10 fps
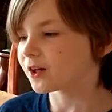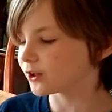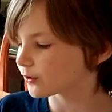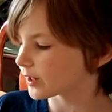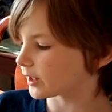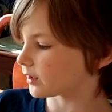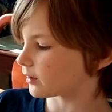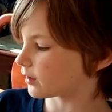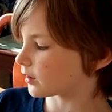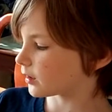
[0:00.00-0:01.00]
you
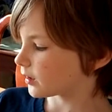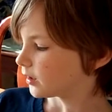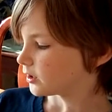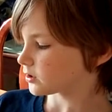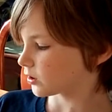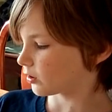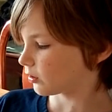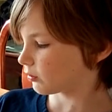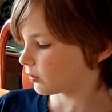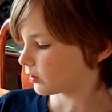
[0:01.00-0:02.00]
can,
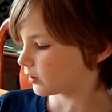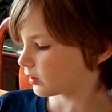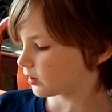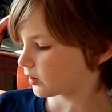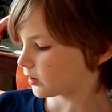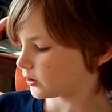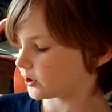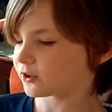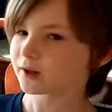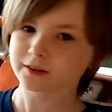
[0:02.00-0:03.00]
so
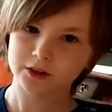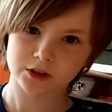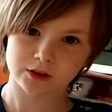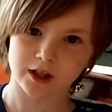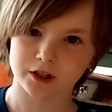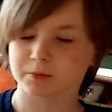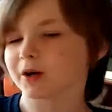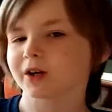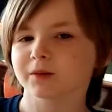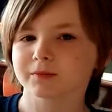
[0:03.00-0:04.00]
you know how there's scratchy
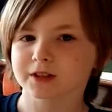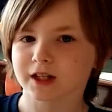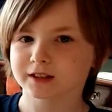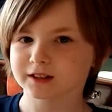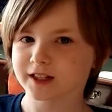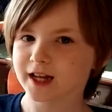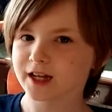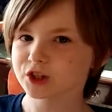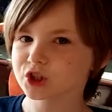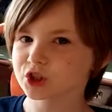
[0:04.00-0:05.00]
bottoms at the
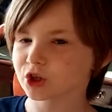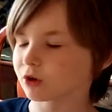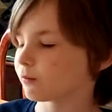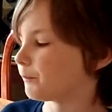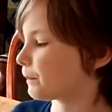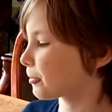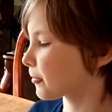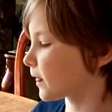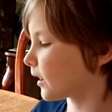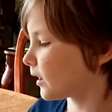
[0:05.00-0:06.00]
edge, so
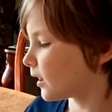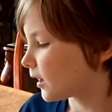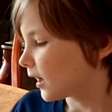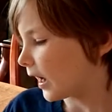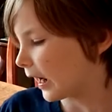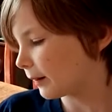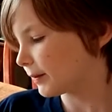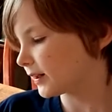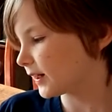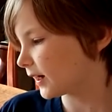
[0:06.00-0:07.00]

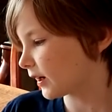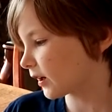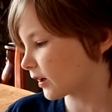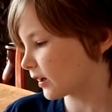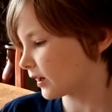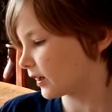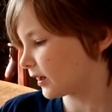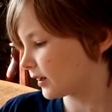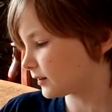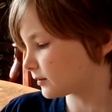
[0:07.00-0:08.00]
I've been there,
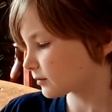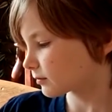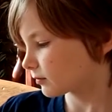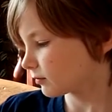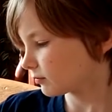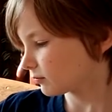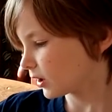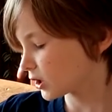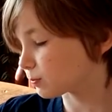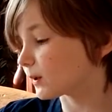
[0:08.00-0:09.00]
and
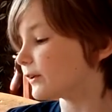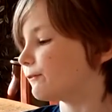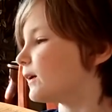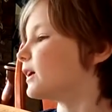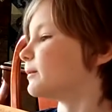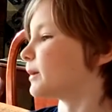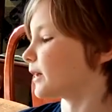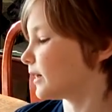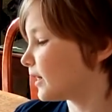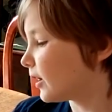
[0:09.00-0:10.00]
it's pretty fun.
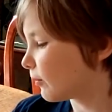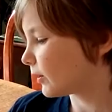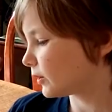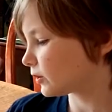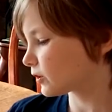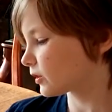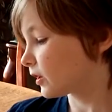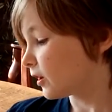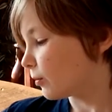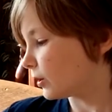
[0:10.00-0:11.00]
But when
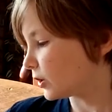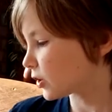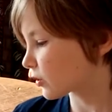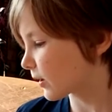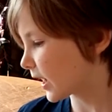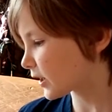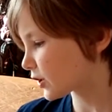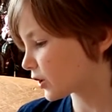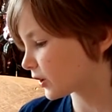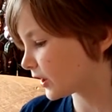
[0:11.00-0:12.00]
you
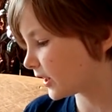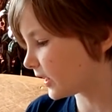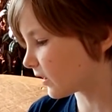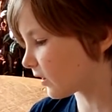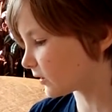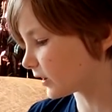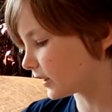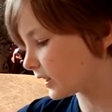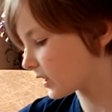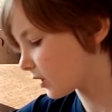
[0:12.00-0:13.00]
scratch your knee on
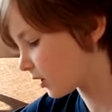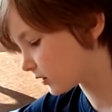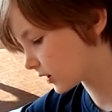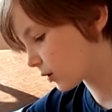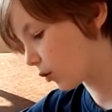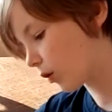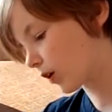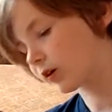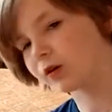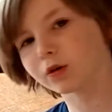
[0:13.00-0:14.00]
the
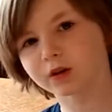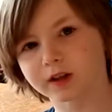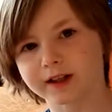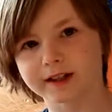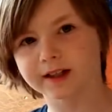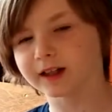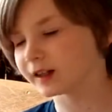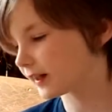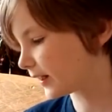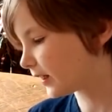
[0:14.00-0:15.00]
coral or like
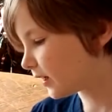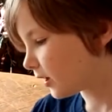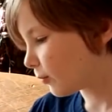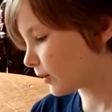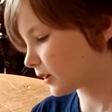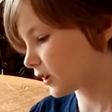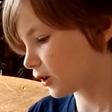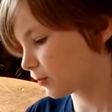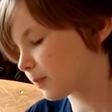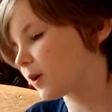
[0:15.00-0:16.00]
kneeling with the
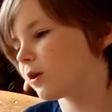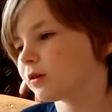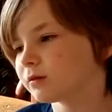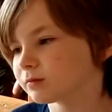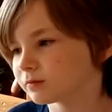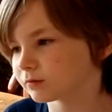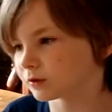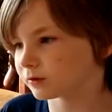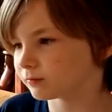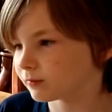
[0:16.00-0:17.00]
GoPro,
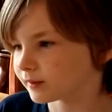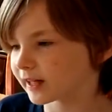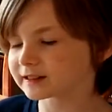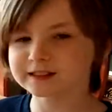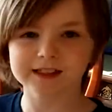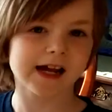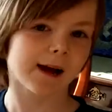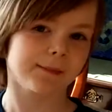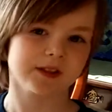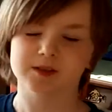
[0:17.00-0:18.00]
that didn't
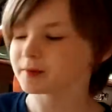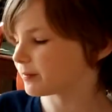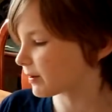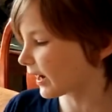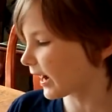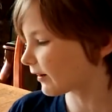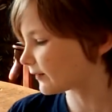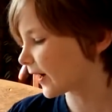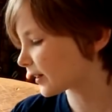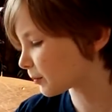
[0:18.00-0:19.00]
happen to me, but I
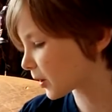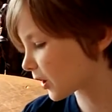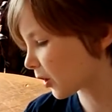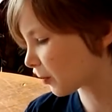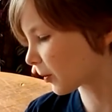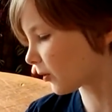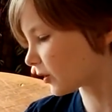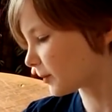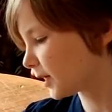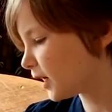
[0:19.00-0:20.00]
have had a GoPro
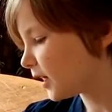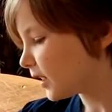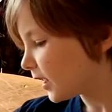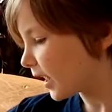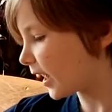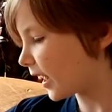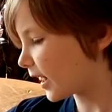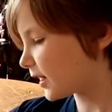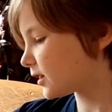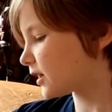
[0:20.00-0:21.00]
with me,
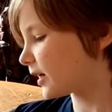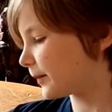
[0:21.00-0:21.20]
and